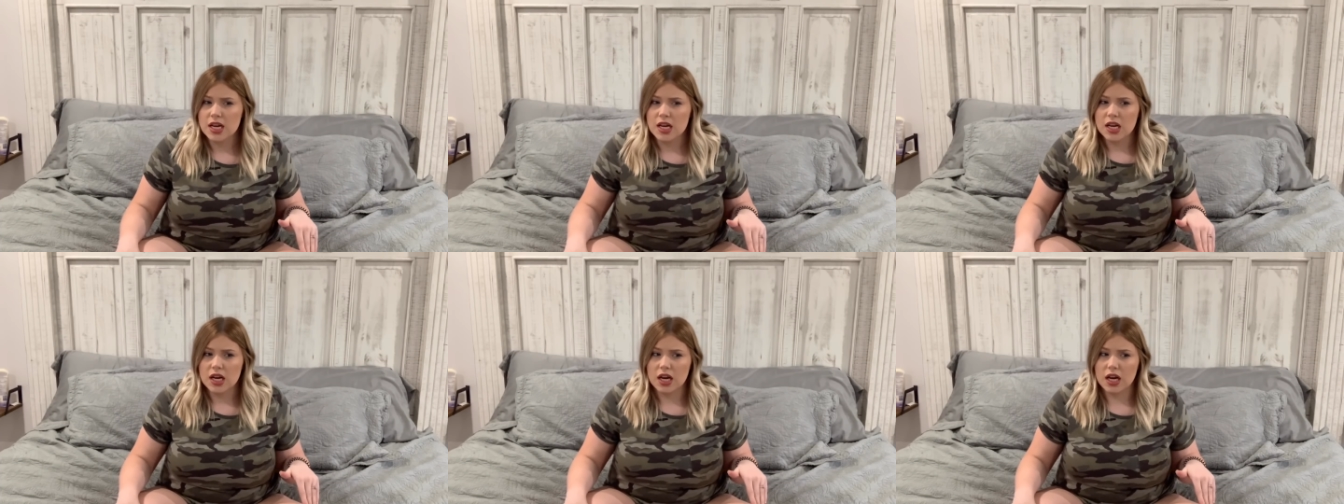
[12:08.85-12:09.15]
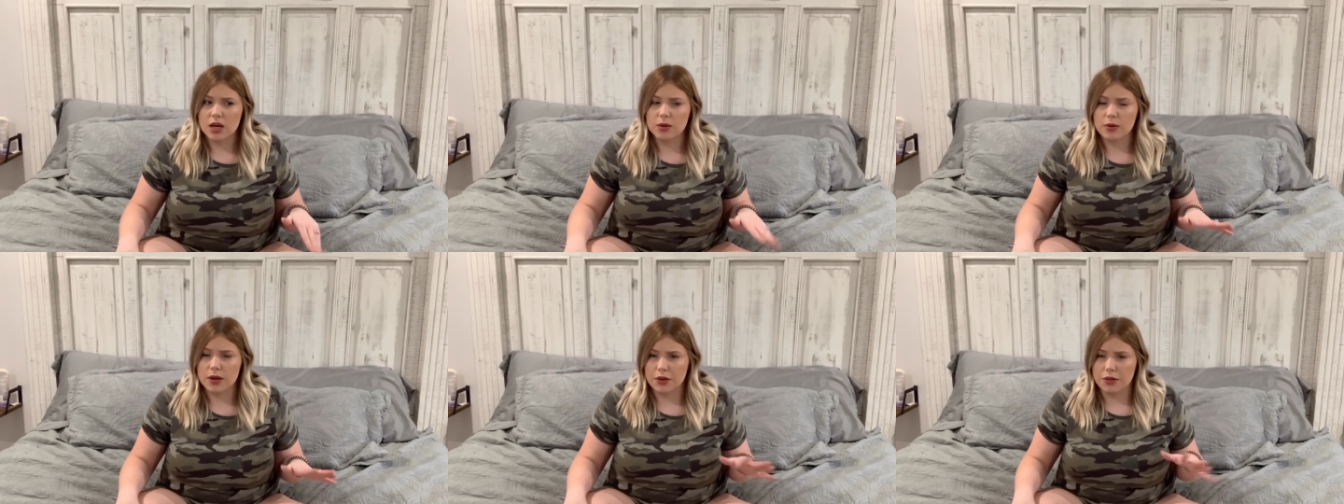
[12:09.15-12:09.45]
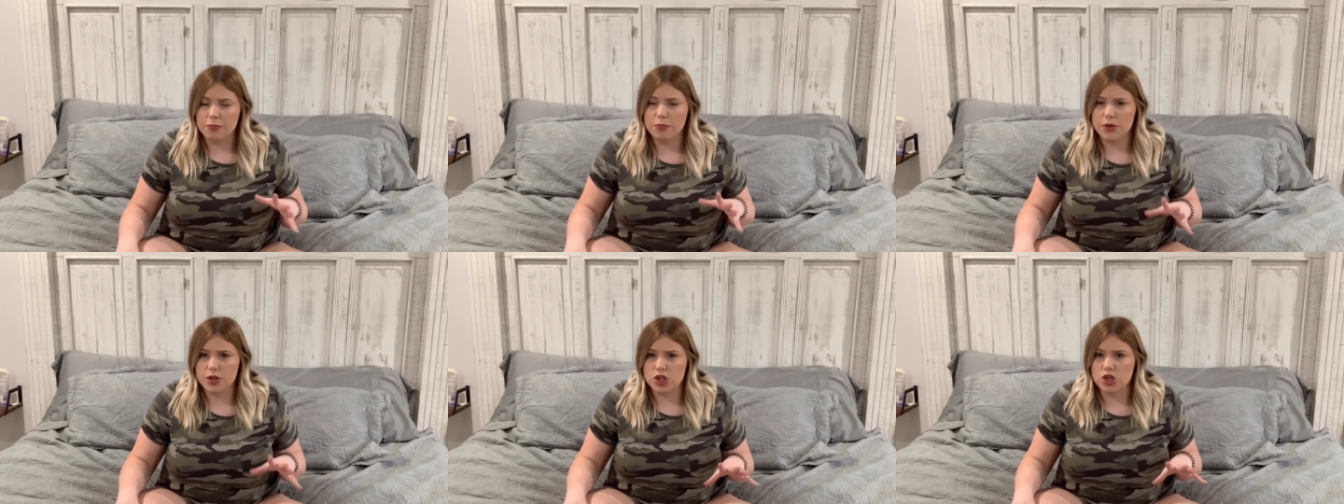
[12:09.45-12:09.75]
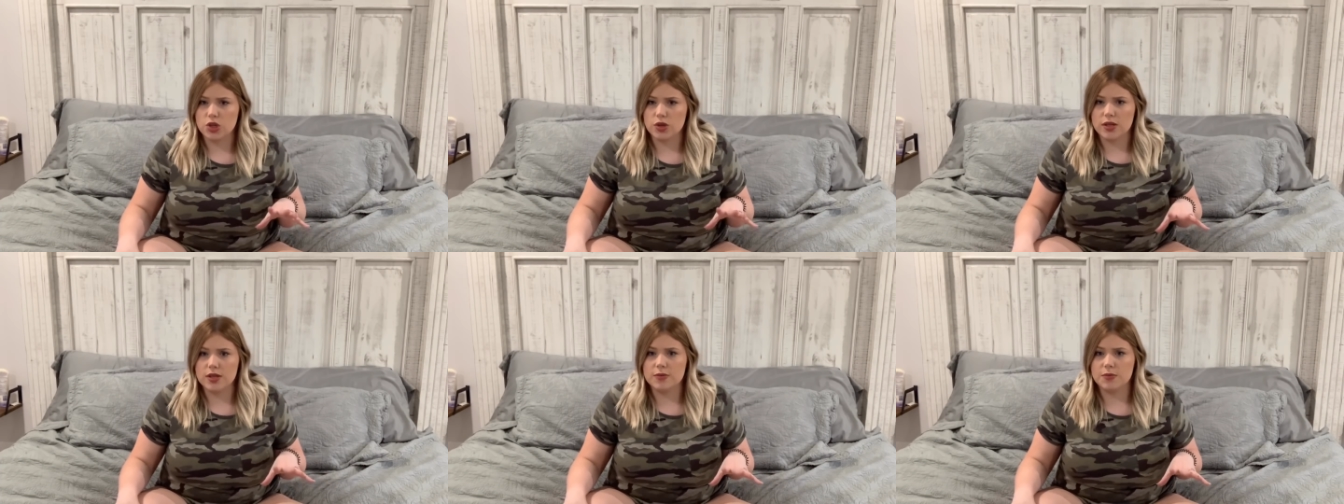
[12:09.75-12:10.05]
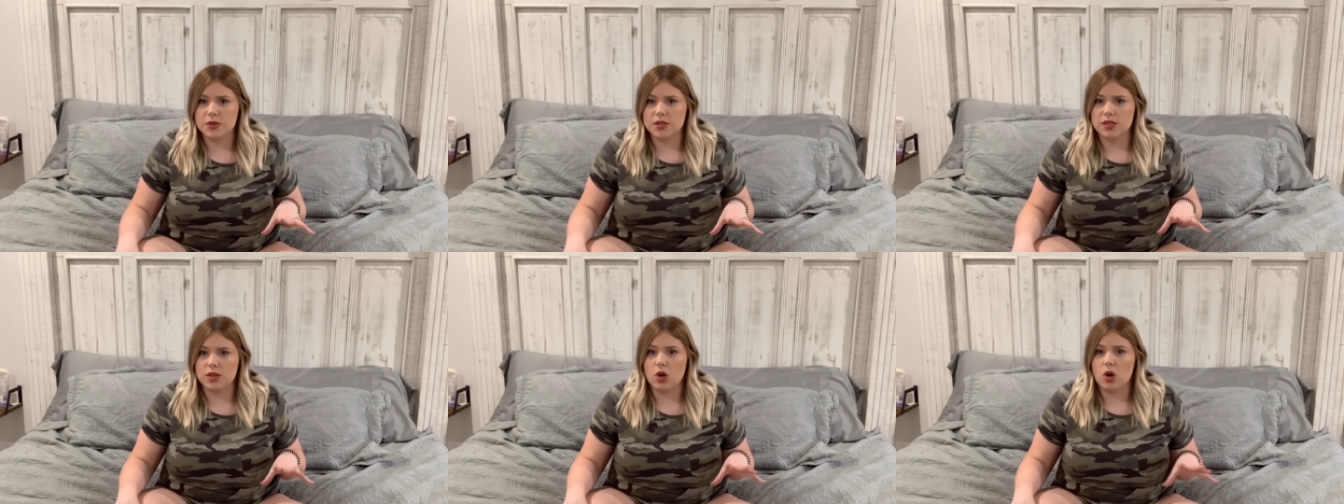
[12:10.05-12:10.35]
um, I'm pretty sure it
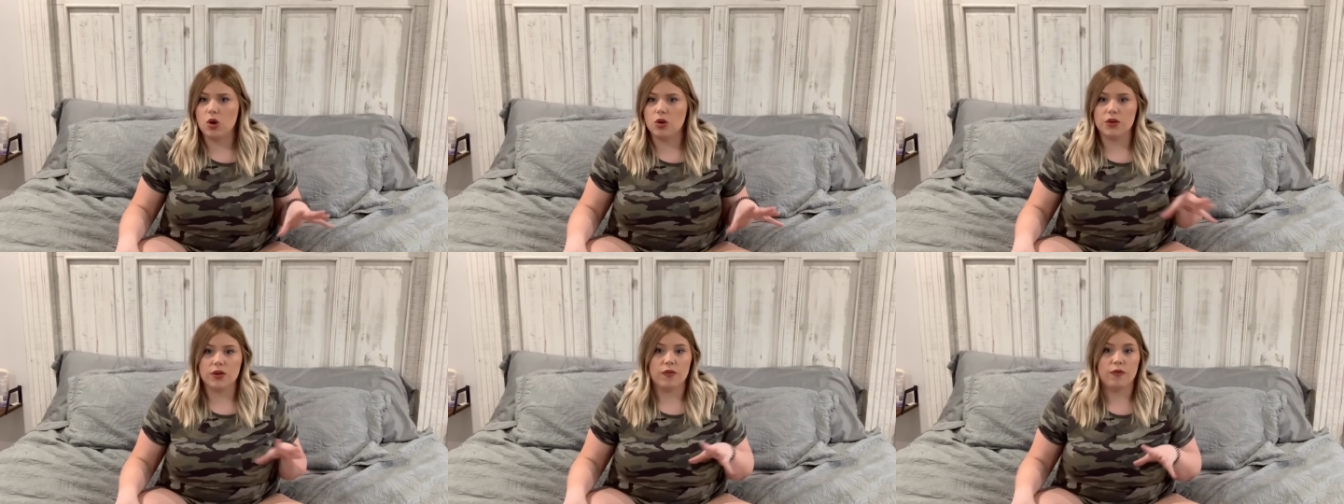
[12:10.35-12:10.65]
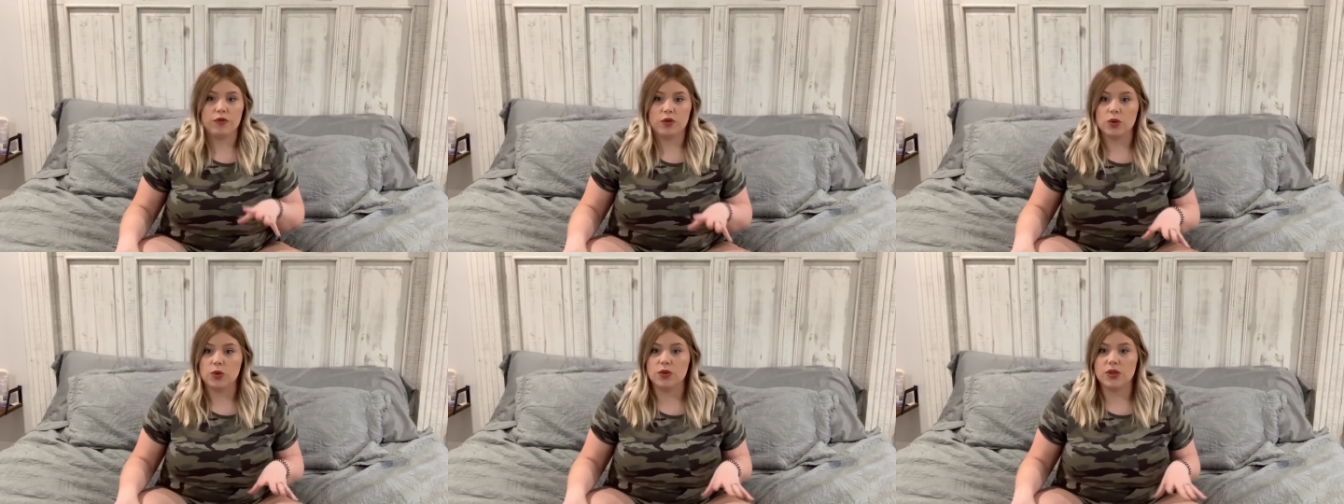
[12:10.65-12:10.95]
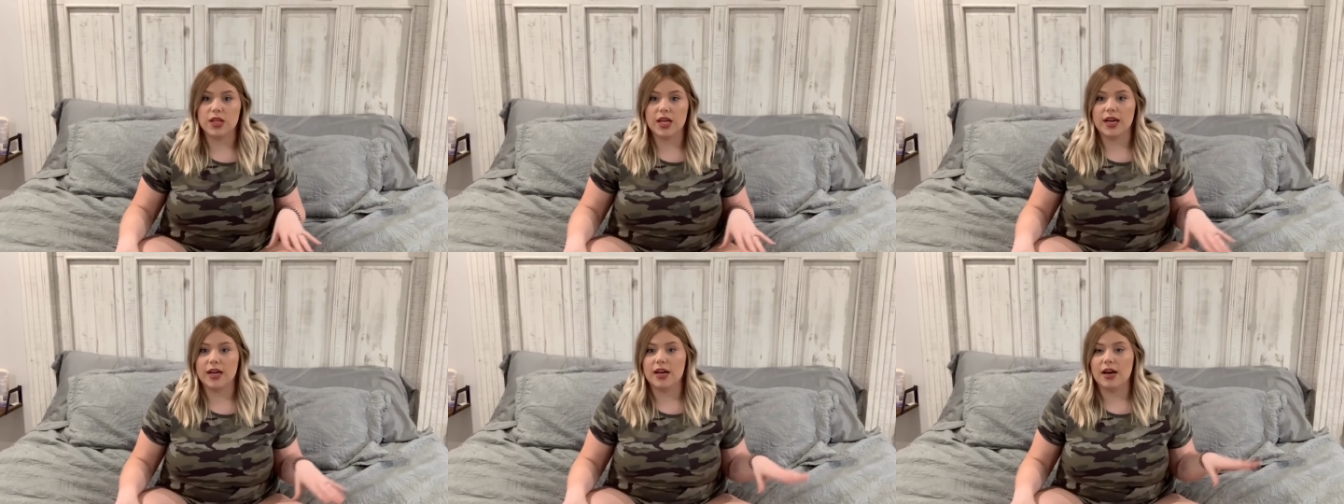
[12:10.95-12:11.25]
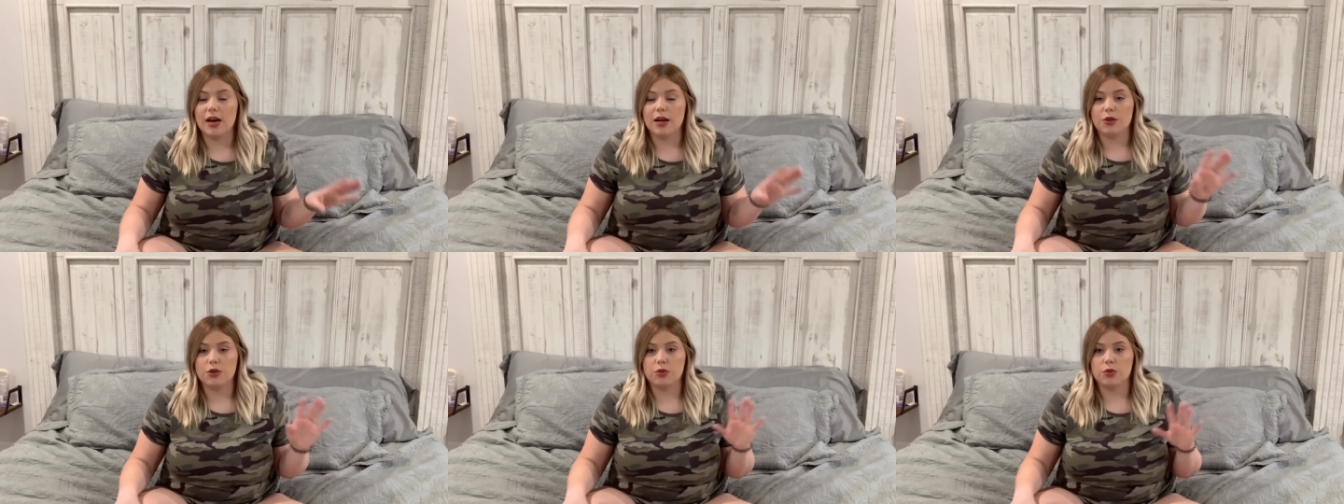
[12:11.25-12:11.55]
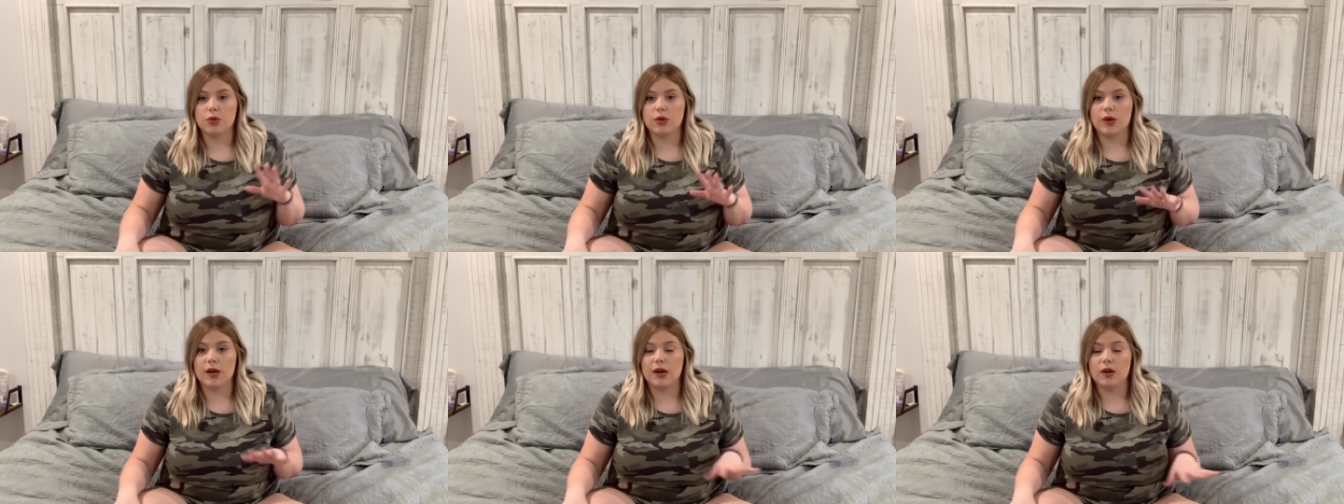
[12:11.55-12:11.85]
was all the fluid that I got
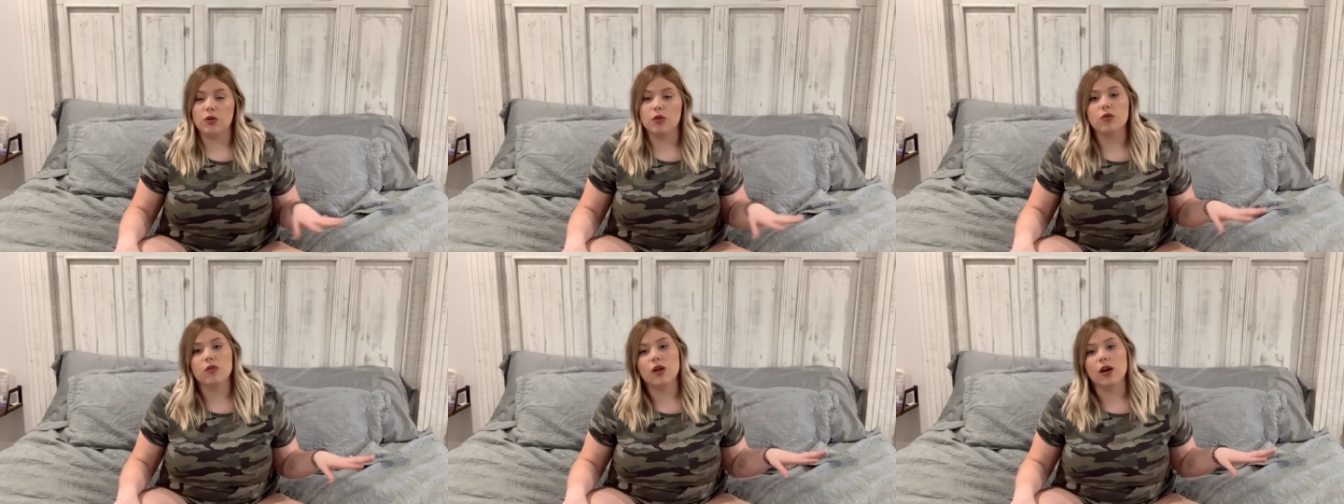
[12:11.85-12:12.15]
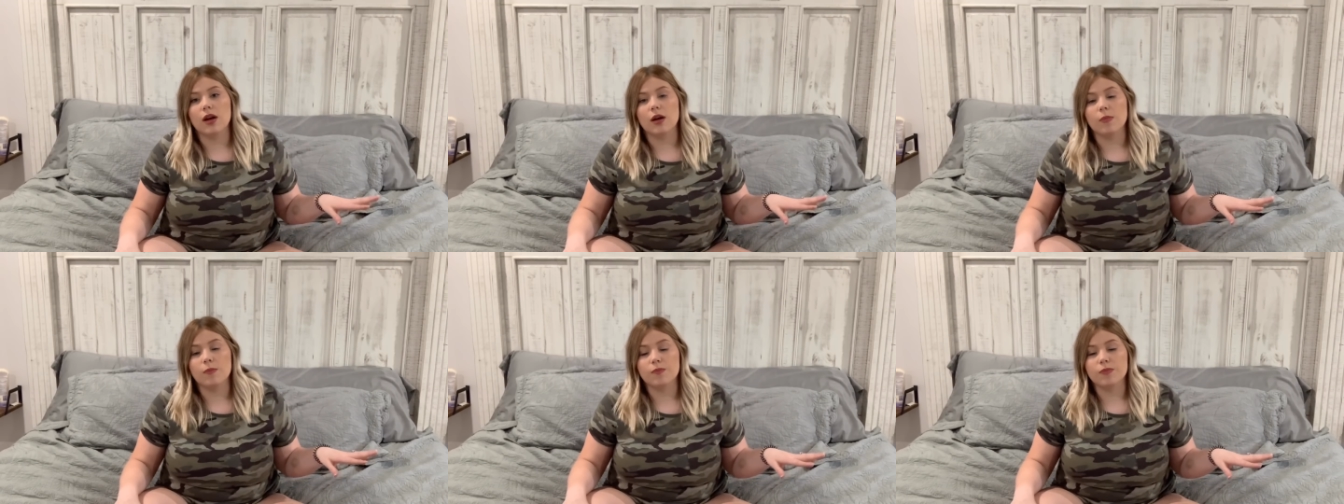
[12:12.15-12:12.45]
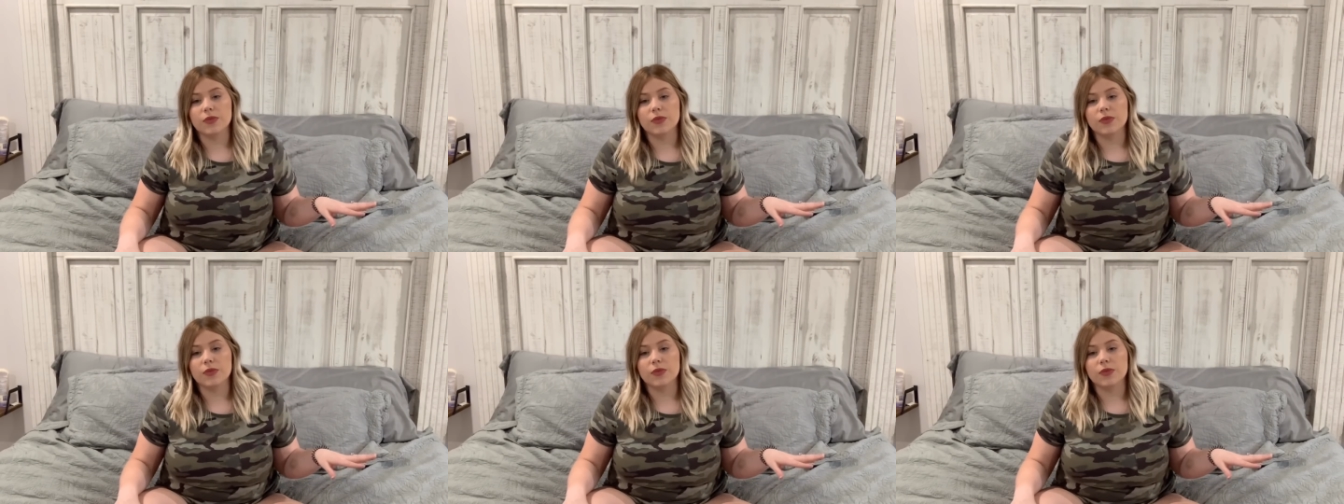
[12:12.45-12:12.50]
throughout um,